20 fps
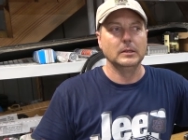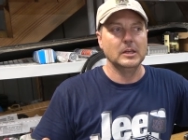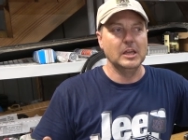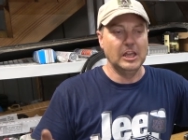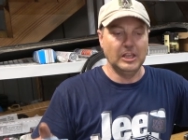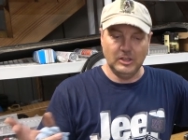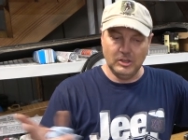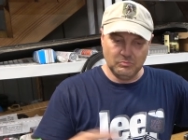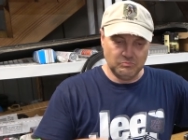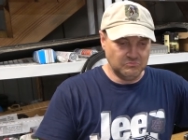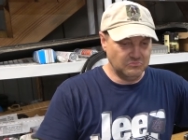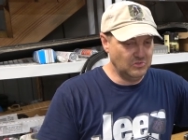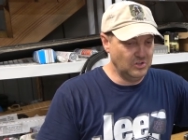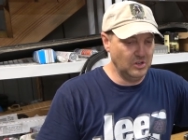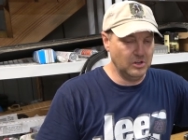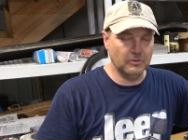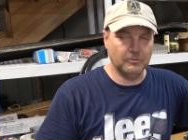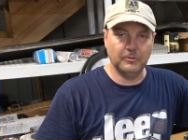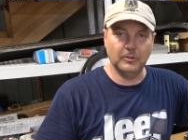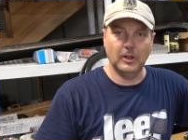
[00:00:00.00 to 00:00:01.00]
And you do
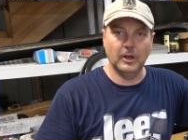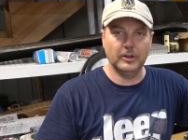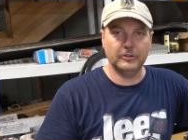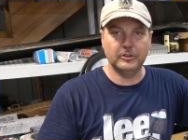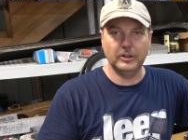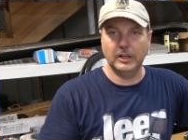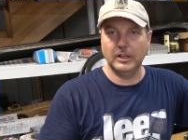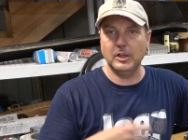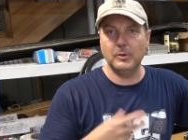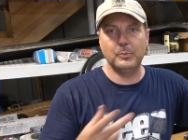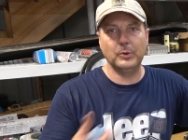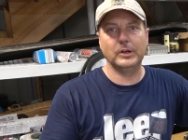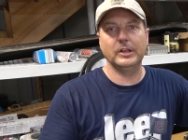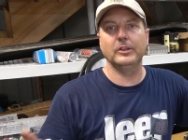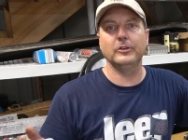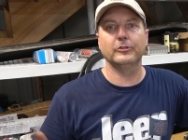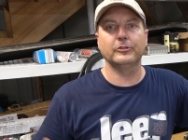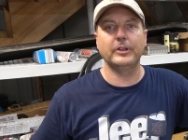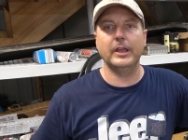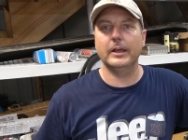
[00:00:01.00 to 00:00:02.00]
your flush and then you put
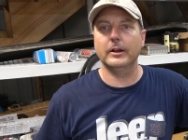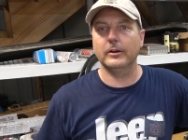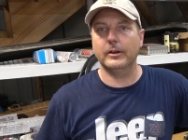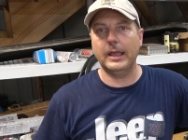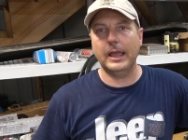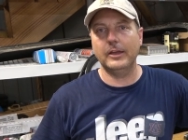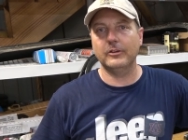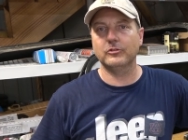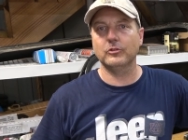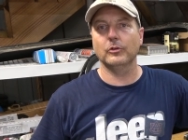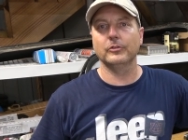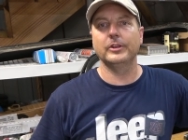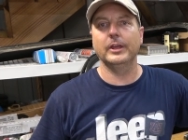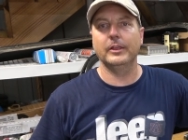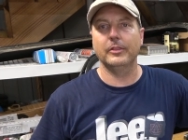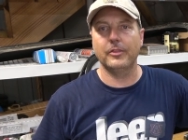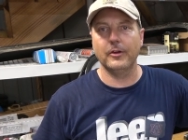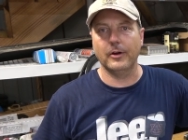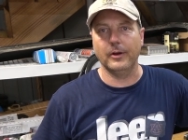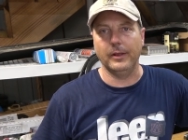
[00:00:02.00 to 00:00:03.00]
in your standard Castrol
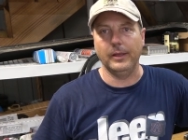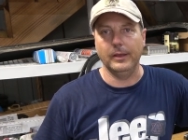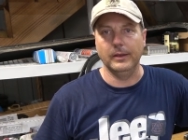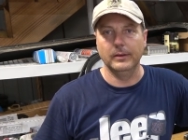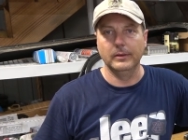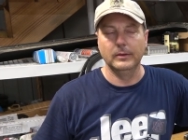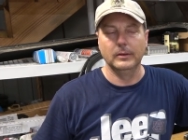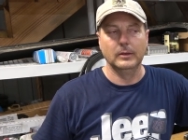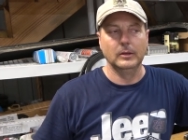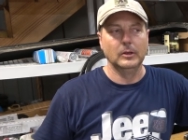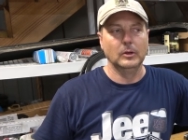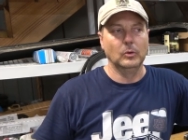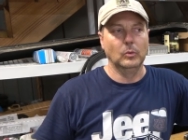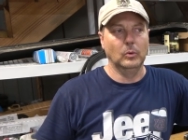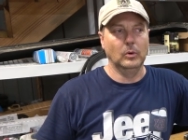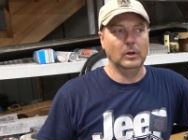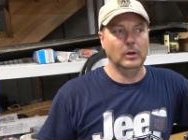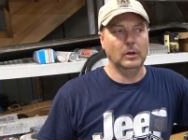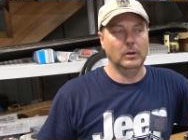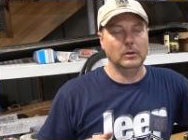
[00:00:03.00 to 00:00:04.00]
1030.
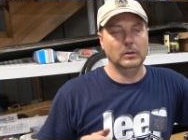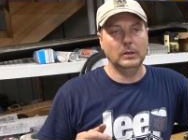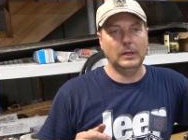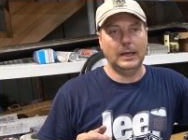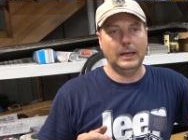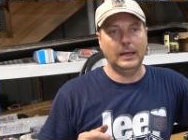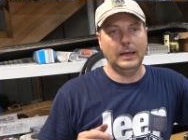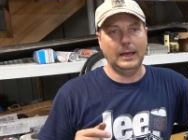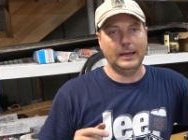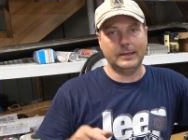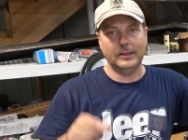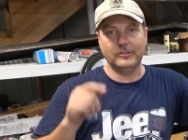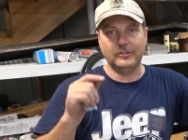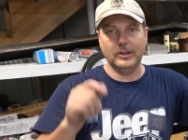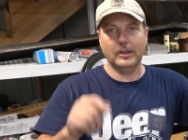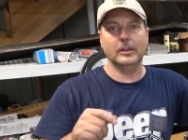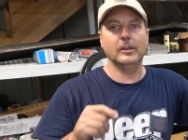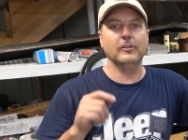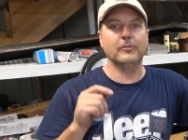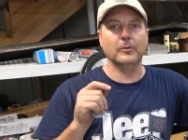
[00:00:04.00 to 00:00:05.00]
Well, I, I can
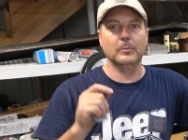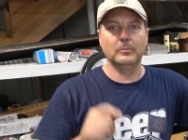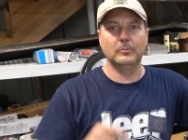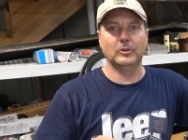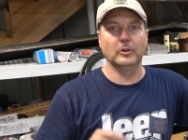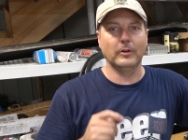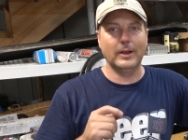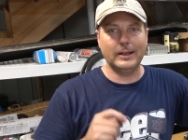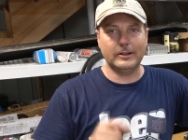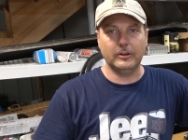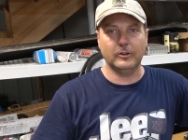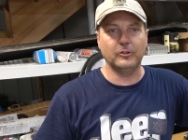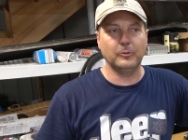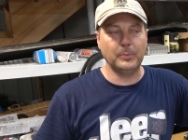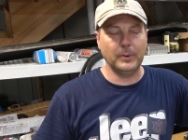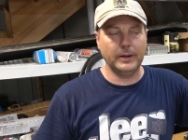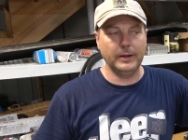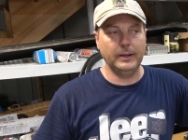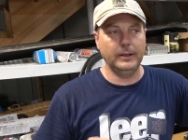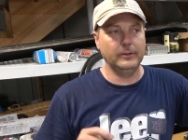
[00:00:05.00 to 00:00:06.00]
tell you from direct
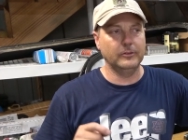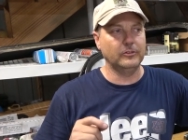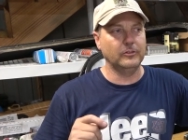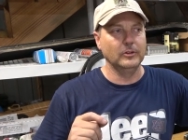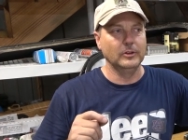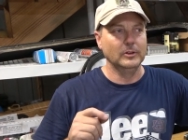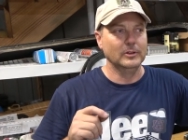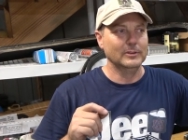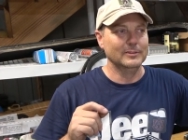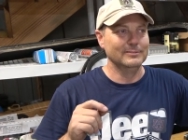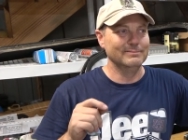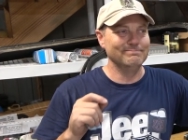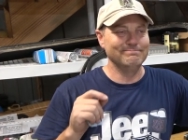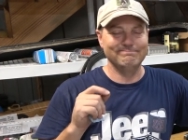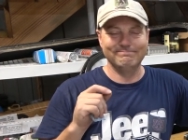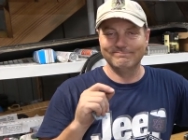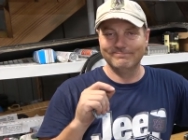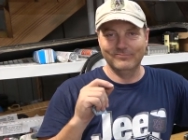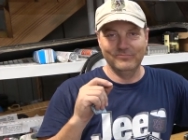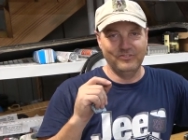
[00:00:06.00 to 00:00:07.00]
experience,
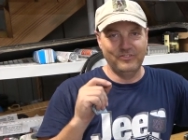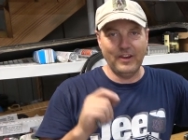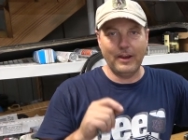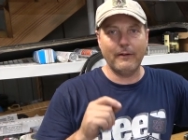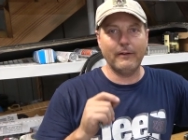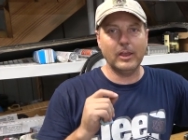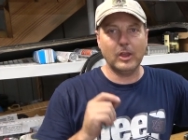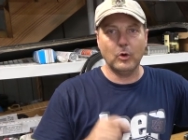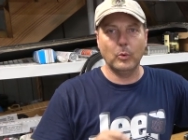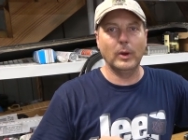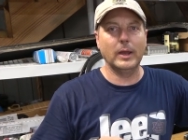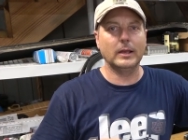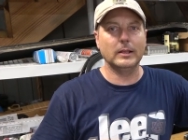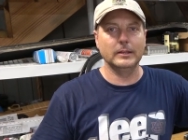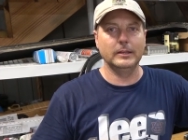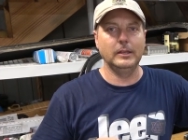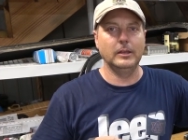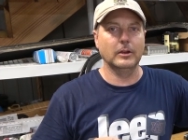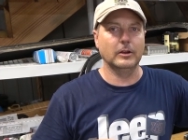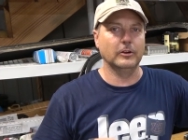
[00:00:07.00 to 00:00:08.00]
very
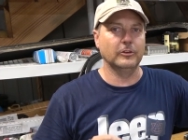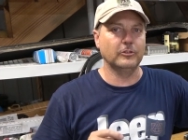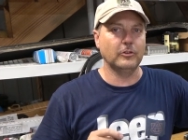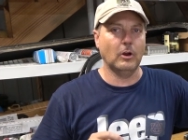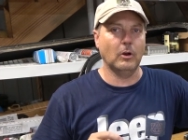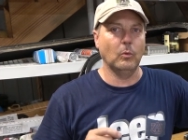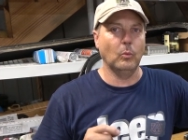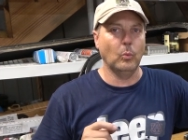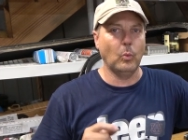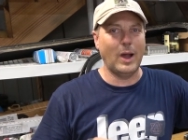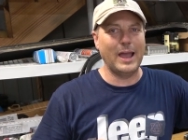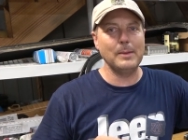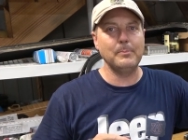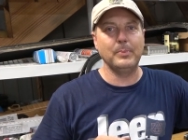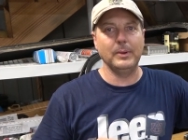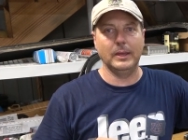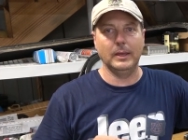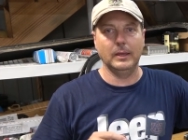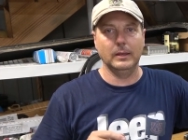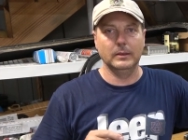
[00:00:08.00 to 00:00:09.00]
quickly you're going to start
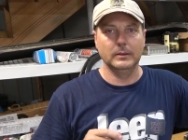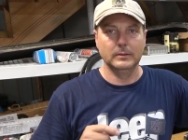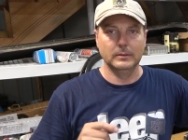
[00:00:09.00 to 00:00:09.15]
wiping